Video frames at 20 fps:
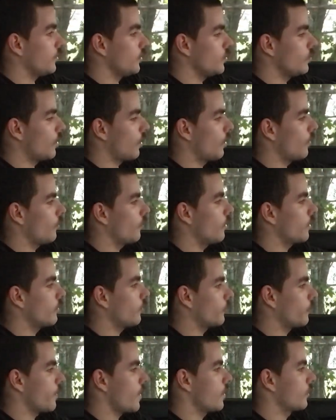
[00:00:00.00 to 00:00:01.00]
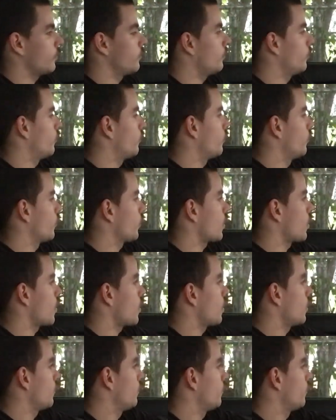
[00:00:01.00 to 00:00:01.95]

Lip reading: you are the one responsible for the car.